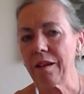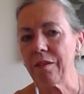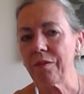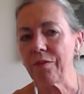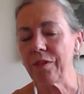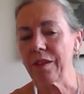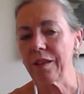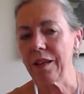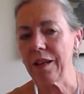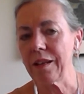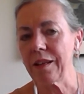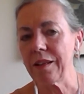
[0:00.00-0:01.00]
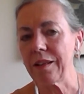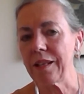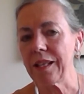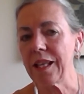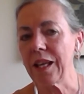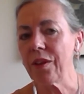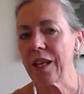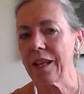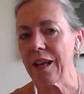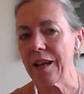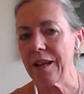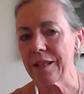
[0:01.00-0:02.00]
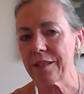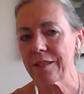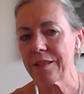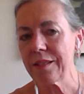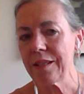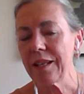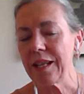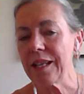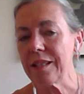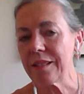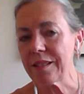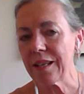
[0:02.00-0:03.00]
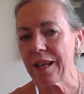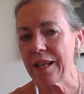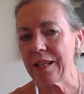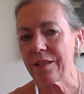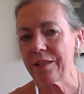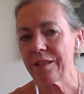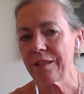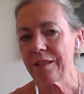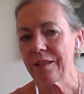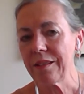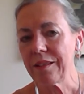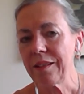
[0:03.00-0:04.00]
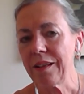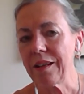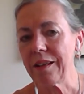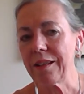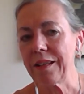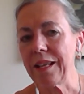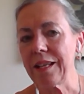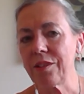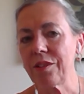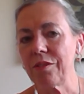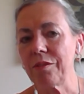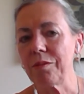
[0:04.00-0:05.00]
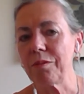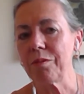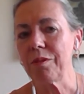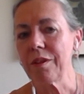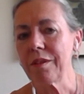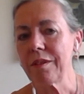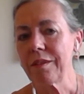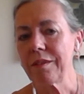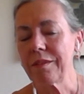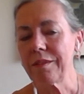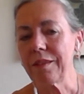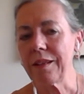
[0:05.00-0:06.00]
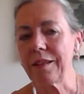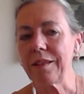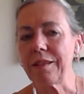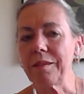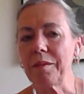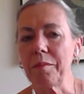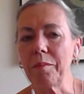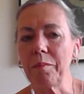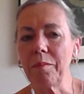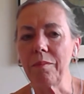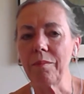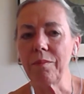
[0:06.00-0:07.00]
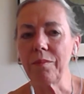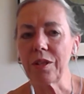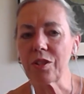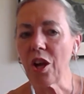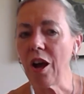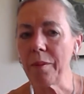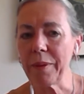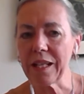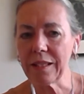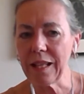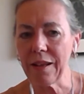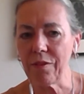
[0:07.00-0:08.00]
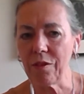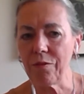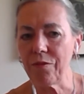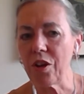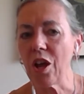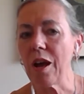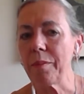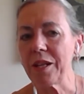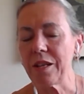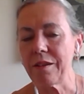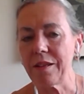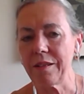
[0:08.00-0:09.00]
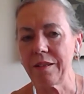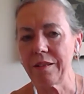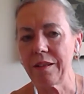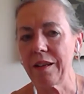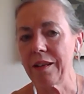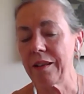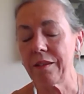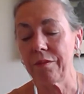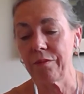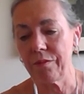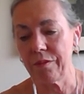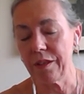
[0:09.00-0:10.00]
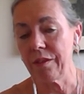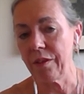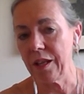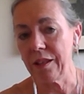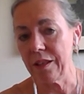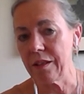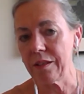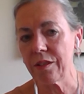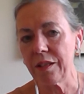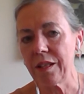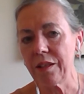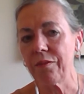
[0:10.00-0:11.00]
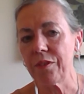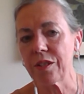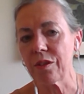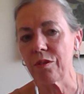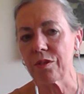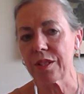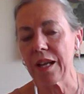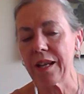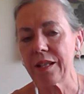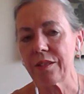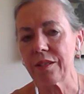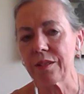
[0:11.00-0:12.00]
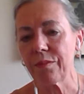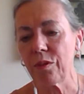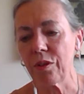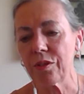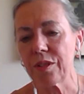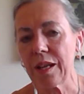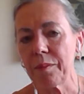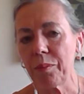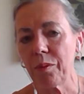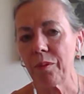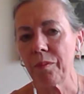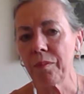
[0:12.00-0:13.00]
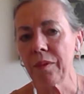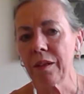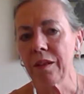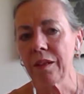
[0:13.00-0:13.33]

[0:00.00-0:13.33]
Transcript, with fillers: of uh, giving us insight uh, into uh, atomic level phenomenon uh, in the, in the physical sciences, for example.